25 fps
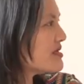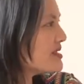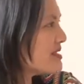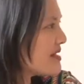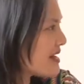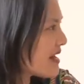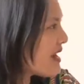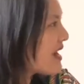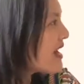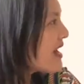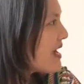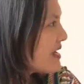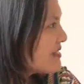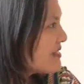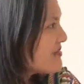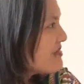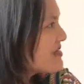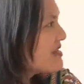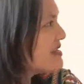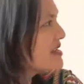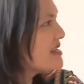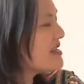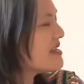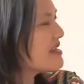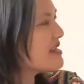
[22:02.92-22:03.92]
in life,
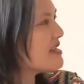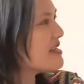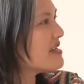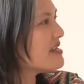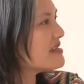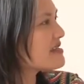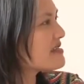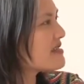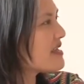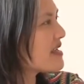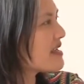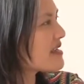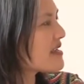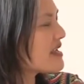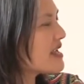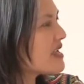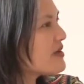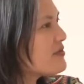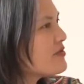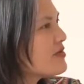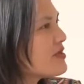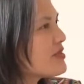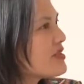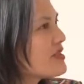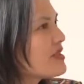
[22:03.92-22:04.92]
is that
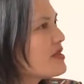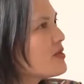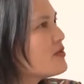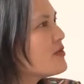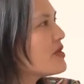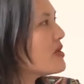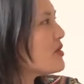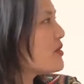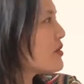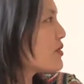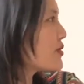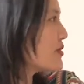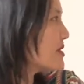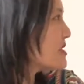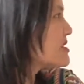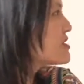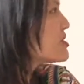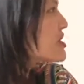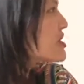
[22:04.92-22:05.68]
everything will always